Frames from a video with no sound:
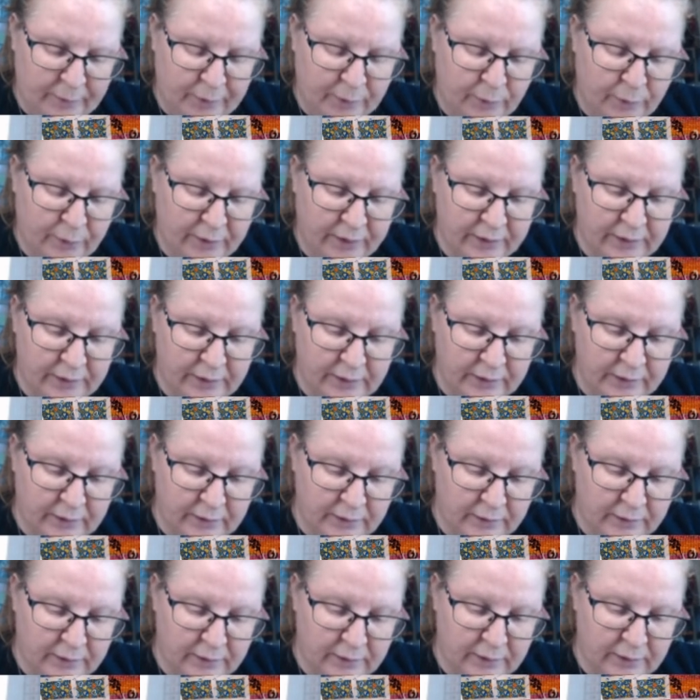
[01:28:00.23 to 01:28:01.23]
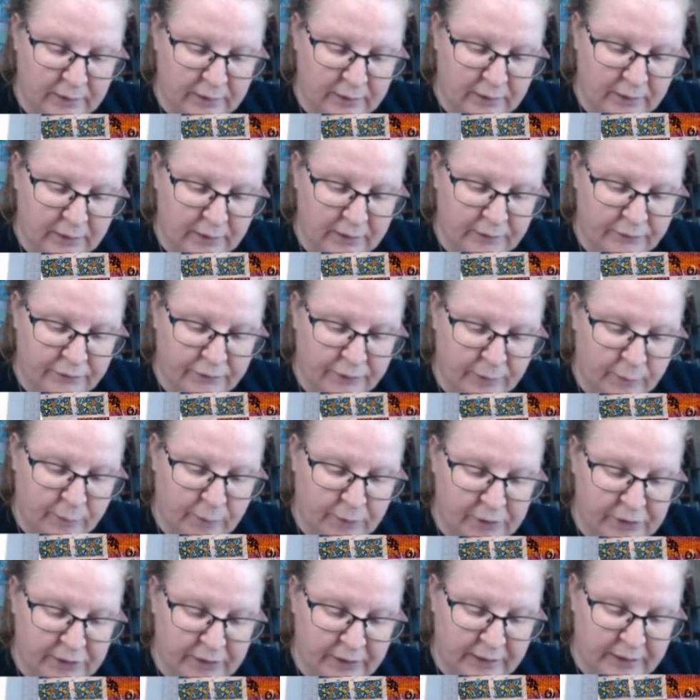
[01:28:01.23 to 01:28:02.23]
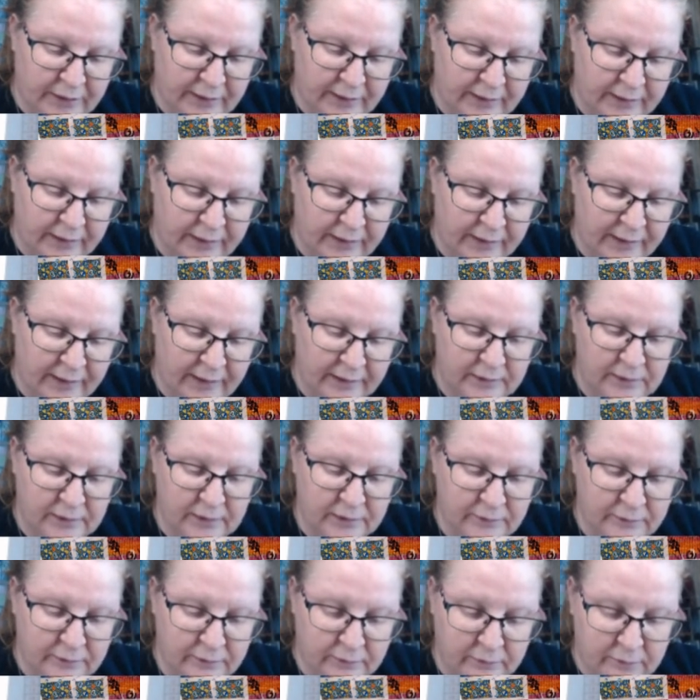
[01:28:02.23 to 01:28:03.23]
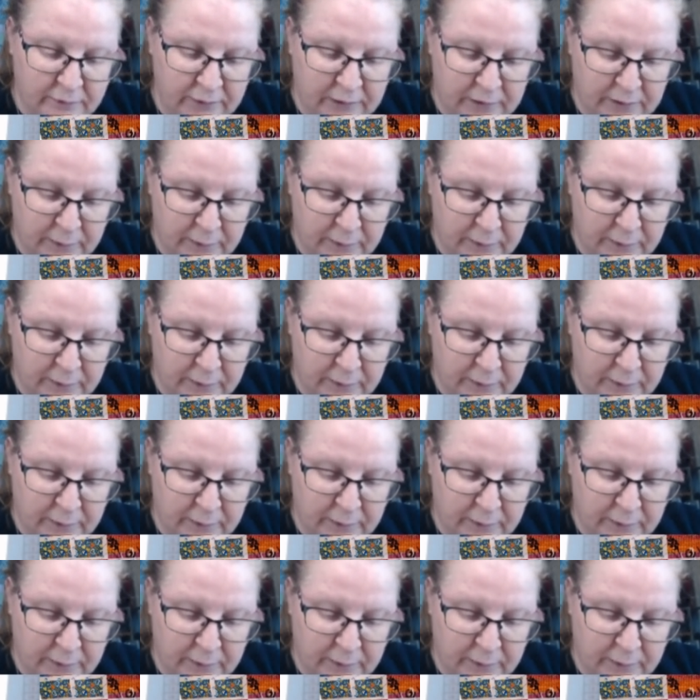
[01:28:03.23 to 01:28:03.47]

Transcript: with a lot of the free music that I can get at the